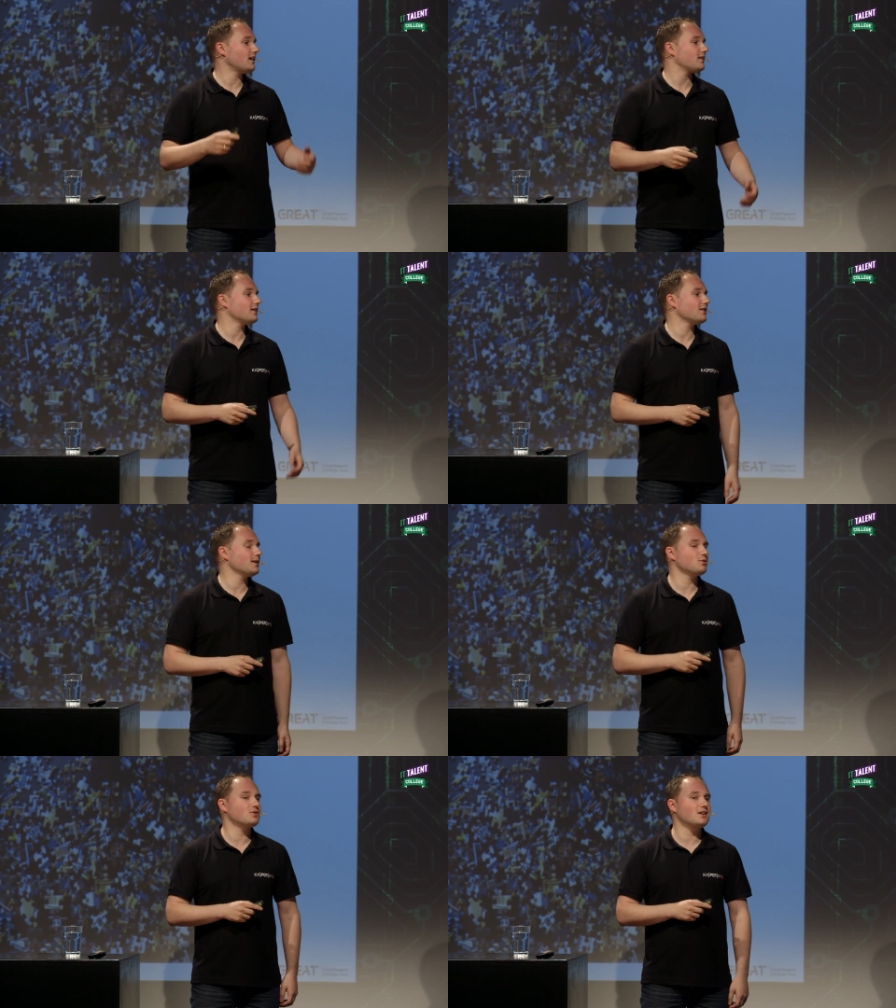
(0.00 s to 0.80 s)
end they're
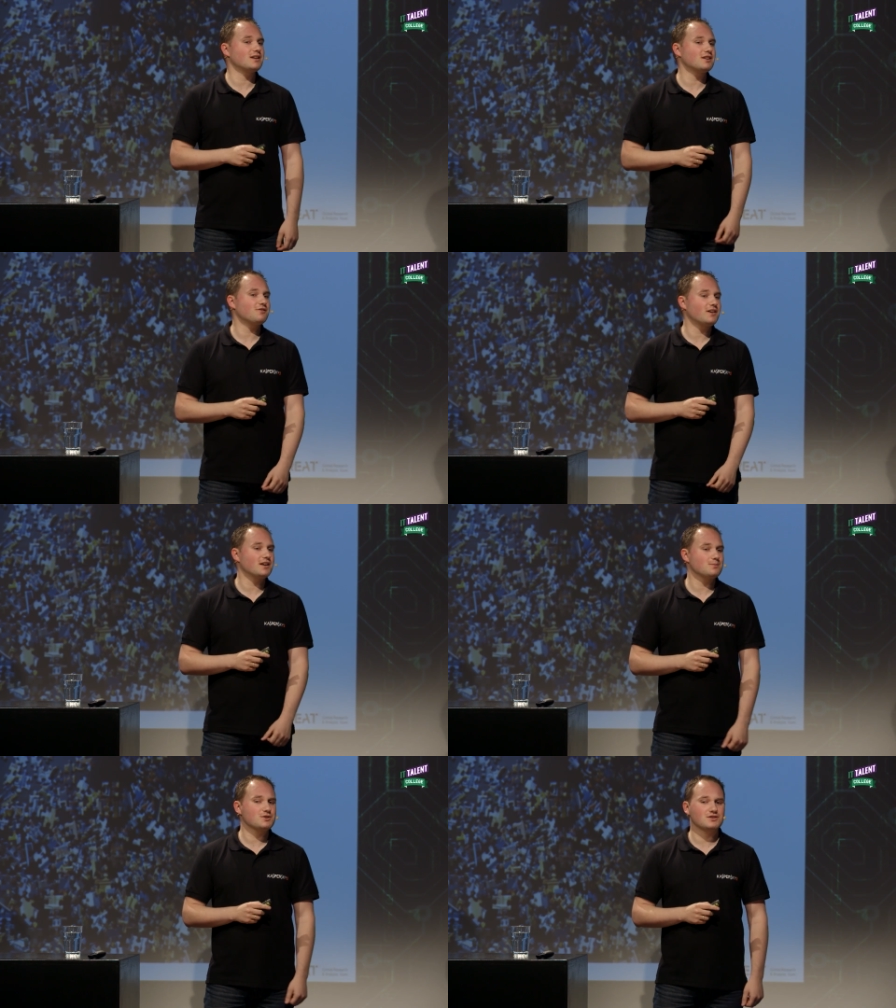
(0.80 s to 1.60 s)
able to identify
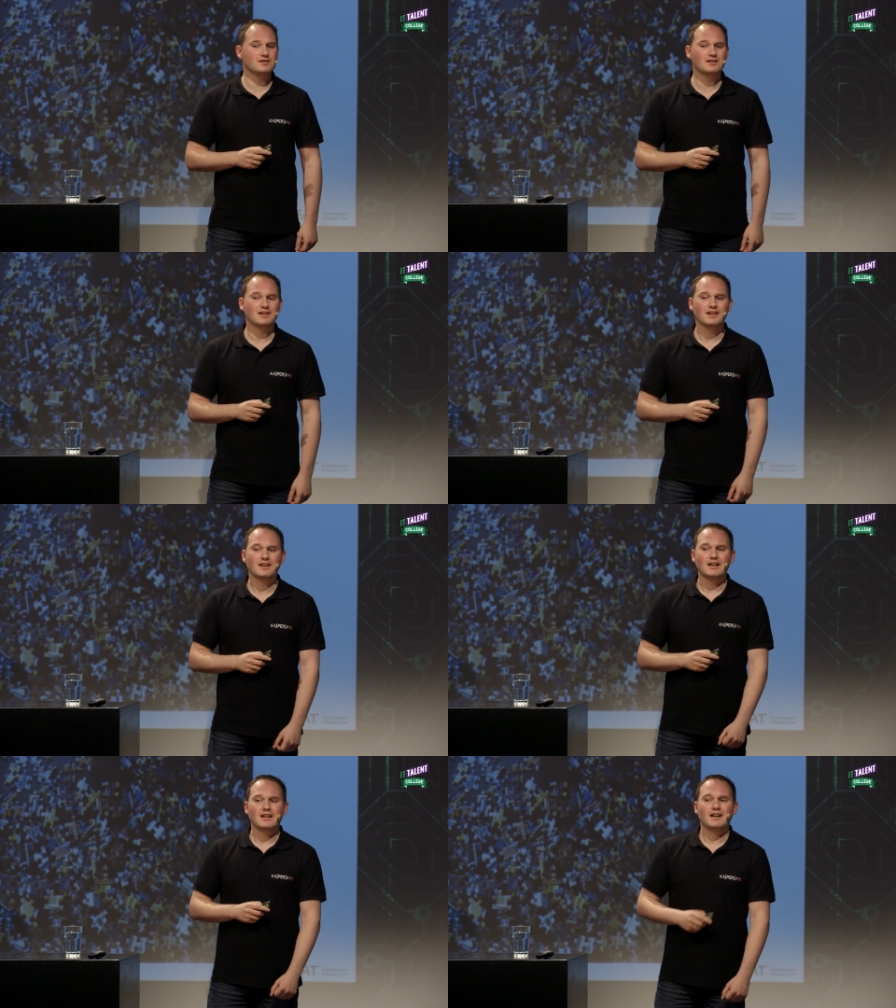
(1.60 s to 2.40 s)
the machine,
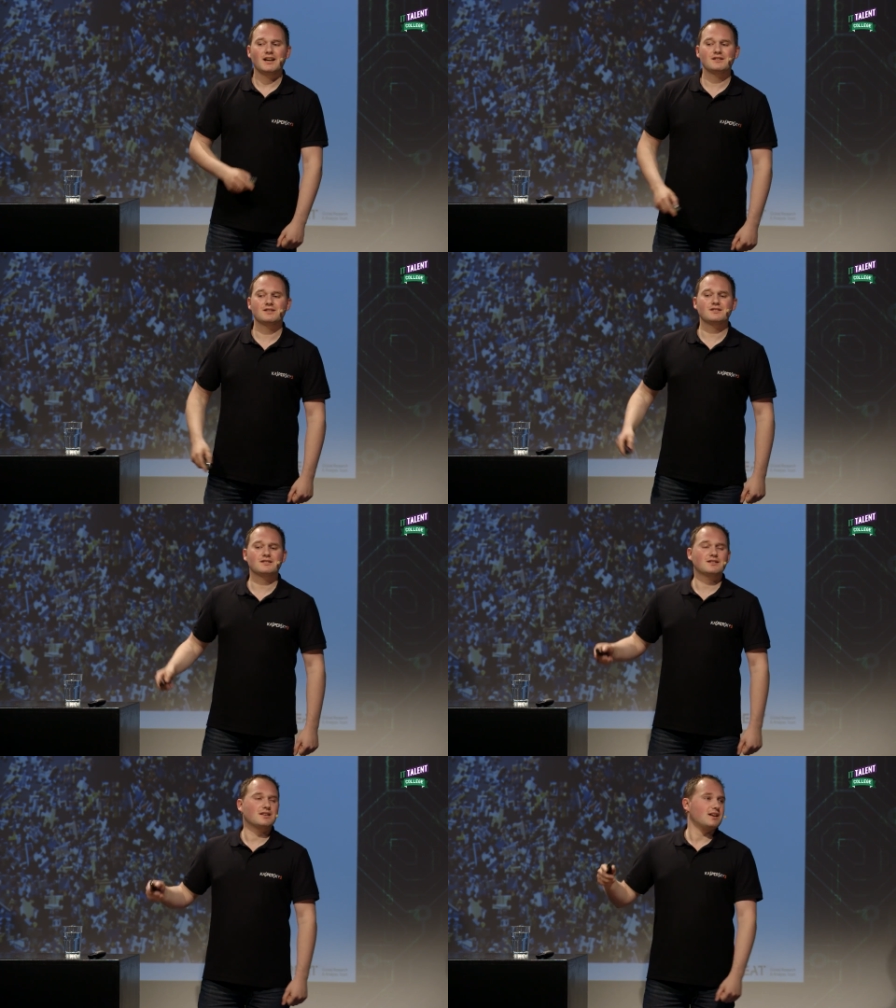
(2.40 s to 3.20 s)
and
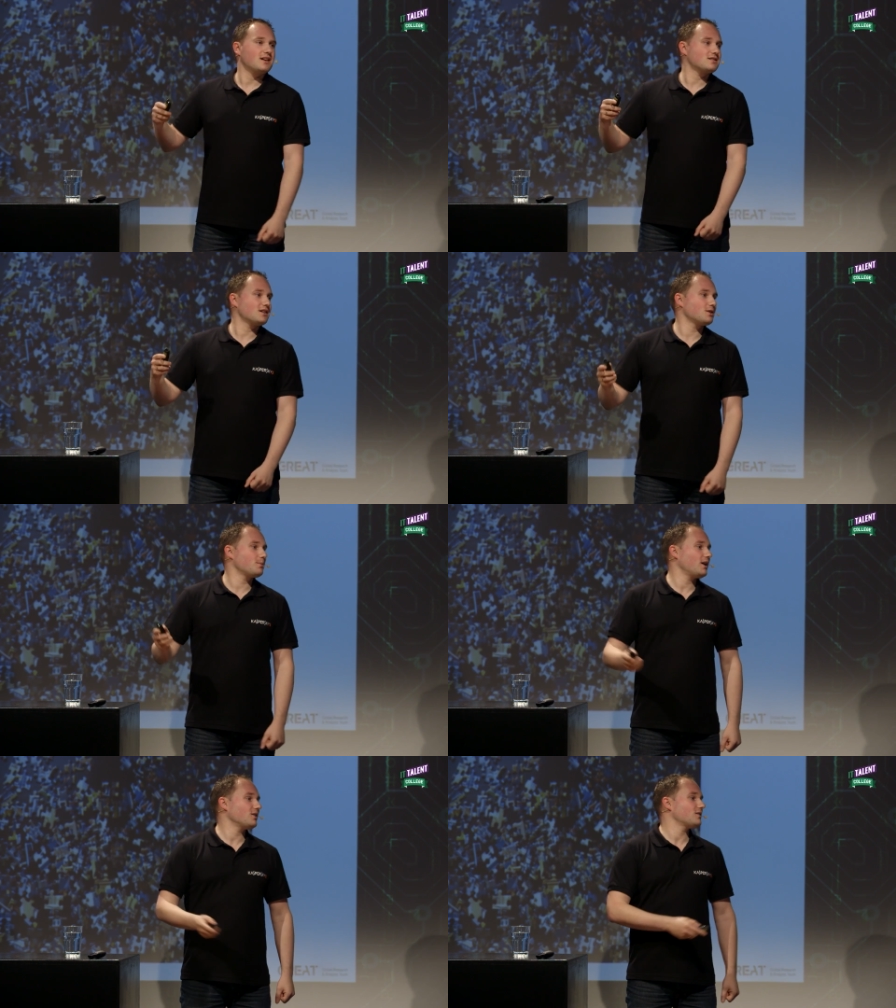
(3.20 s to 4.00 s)
just as they're
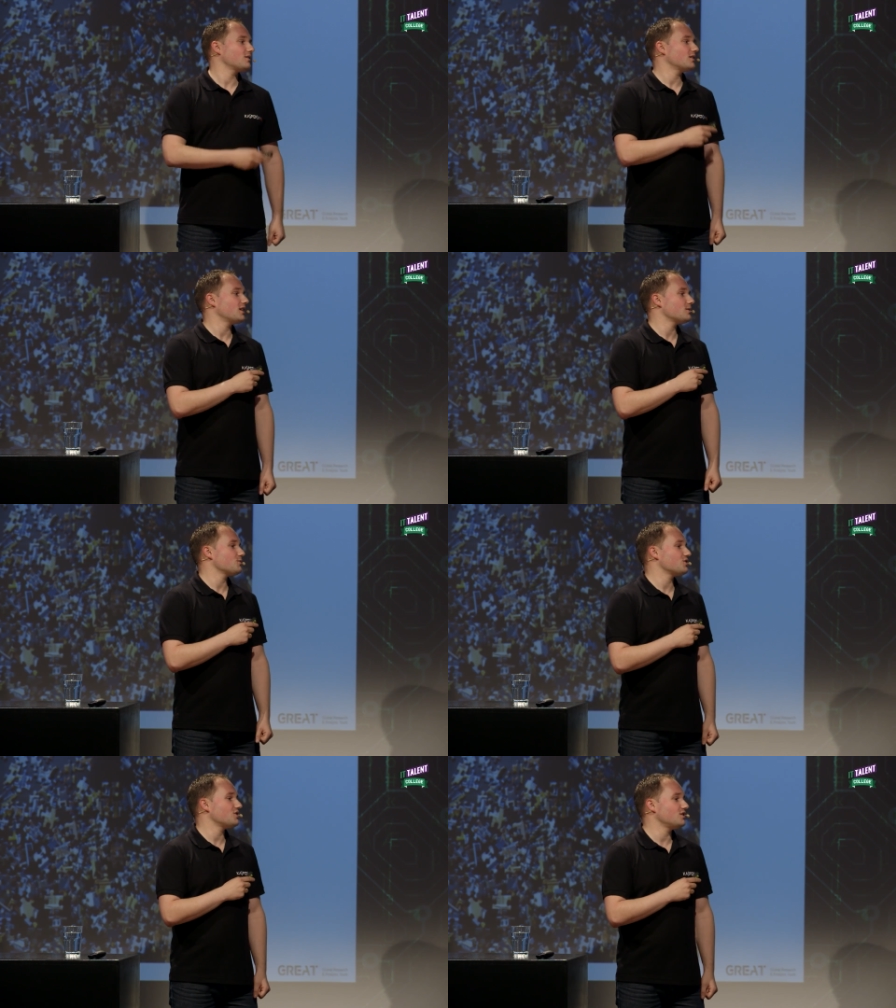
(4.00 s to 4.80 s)
about to get the
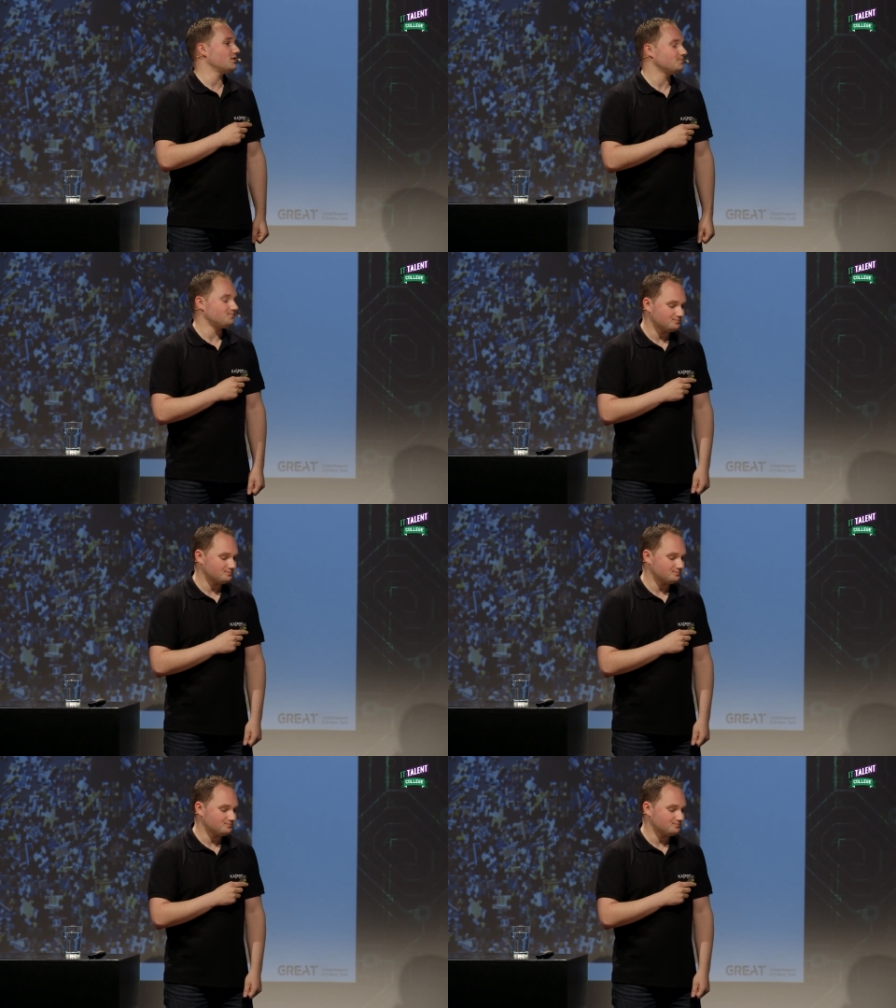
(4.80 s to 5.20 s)
machine,